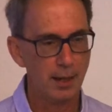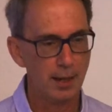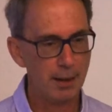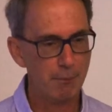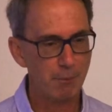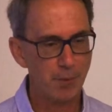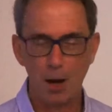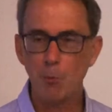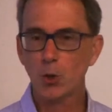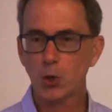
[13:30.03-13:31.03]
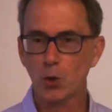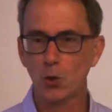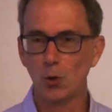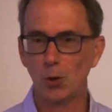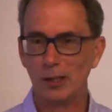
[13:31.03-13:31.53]
Um, I'm not
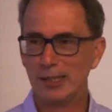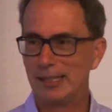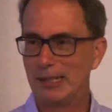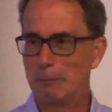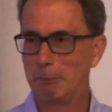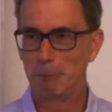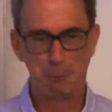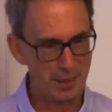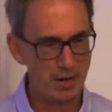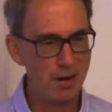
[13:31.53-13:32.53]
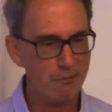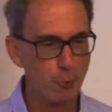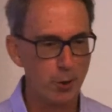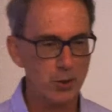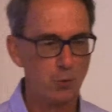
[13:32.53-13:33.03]
sure, but I've
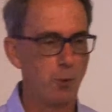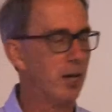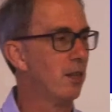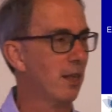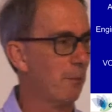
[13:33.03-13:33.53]
worked with